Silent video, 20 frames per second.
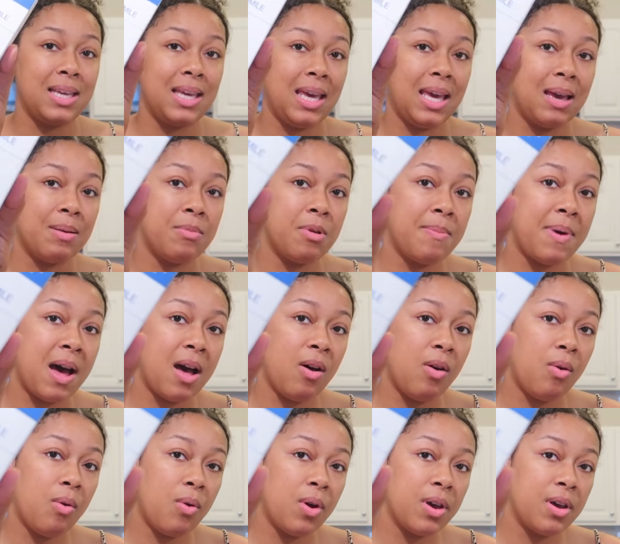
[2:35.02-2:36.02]

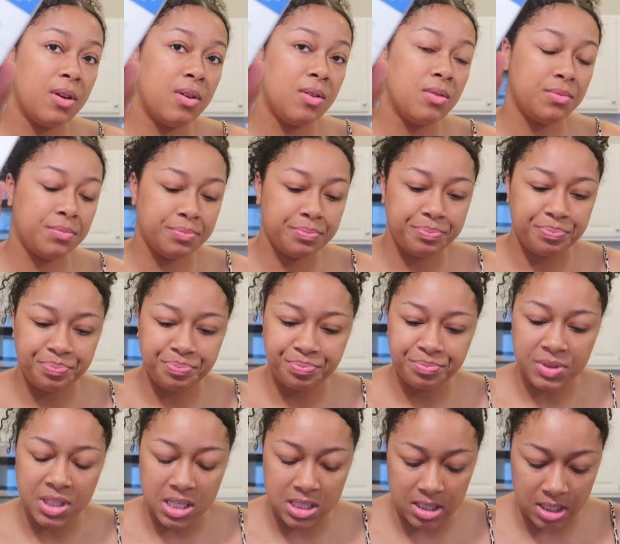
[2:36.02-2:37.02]
chamomile oil,
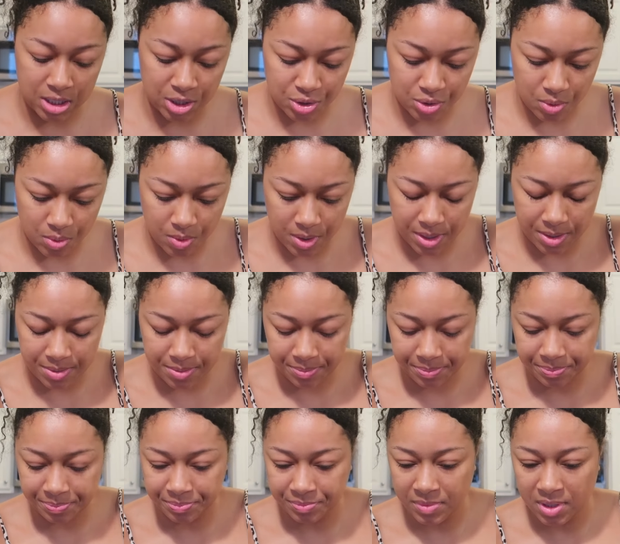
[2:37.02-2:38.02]
essential oil.
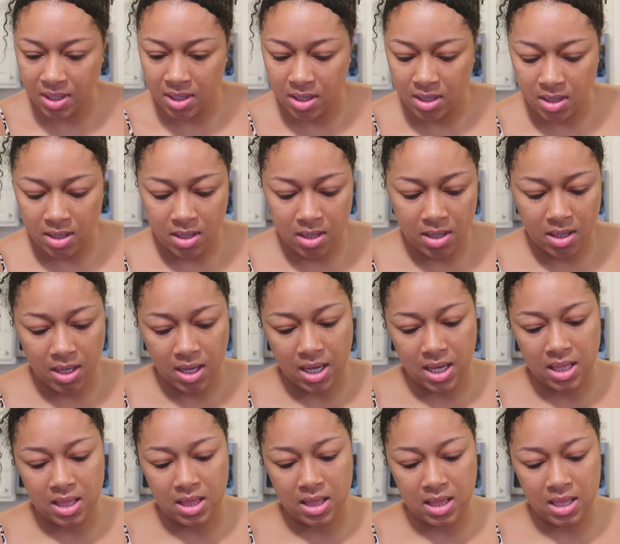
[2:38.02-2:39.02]

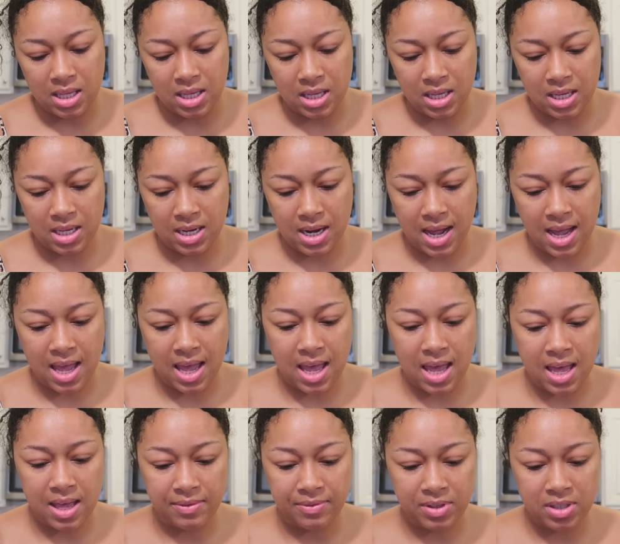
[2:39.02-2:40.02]
And then I
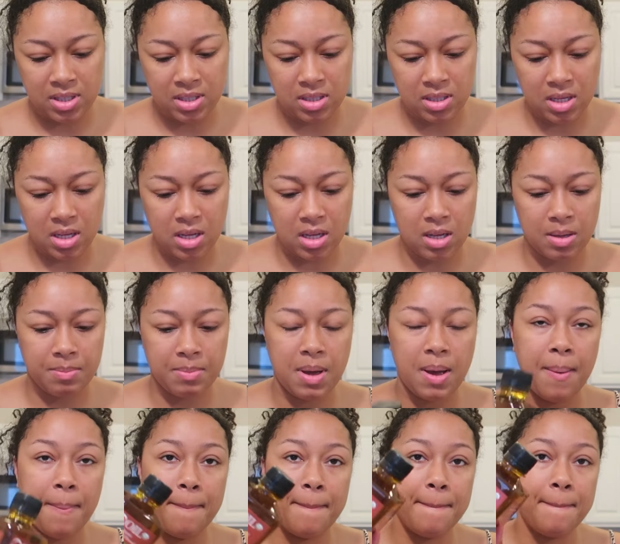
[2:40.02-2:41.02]
have some
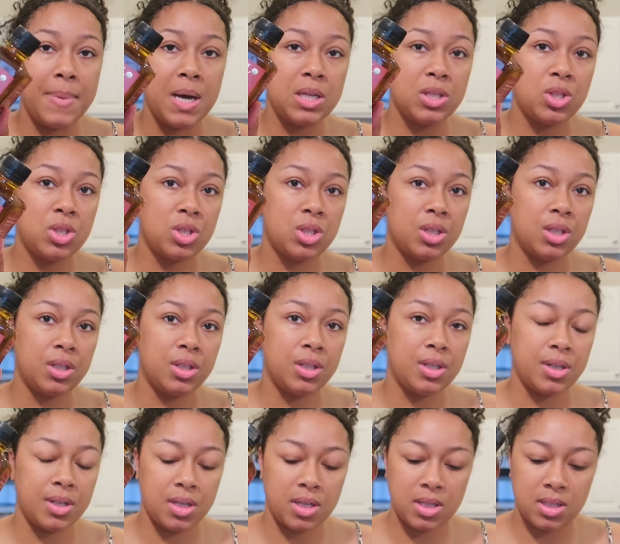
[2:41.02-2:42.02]

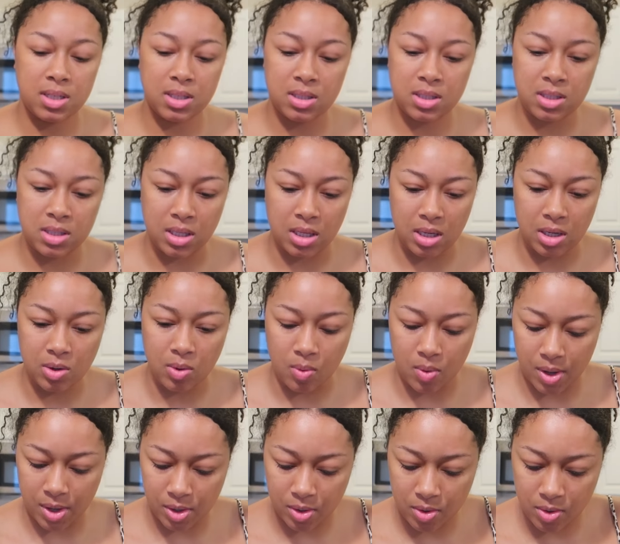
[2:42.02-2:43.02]
mustard seed
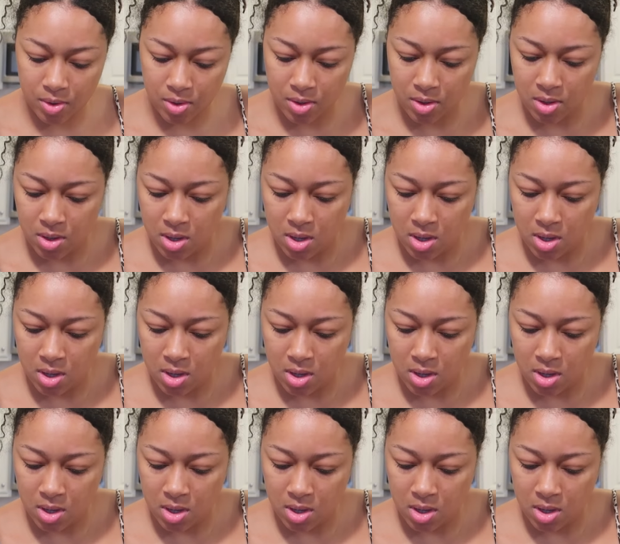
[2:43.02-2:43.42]
oil